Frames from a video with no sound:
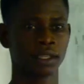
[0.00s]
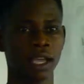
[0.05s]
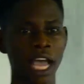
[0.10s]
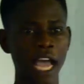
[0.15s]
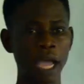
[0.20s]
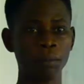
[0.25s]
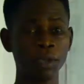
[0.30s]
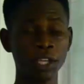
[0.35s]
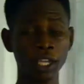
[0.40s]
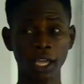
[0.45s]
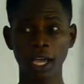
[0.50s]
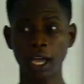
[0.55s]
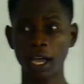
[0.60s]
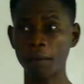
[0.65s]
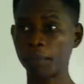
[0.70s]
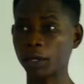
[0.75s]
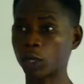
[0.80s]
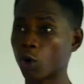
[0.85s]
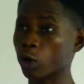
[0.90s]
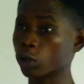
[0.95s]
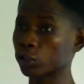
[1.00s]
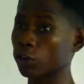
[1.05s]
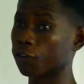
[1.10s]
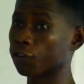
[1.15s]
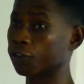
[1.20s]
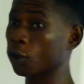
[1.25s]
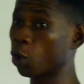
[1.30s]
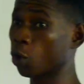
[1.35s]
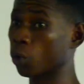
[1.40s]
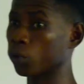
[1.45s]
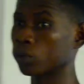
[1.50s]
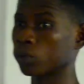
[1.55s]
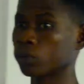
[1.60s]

I'm here because of you.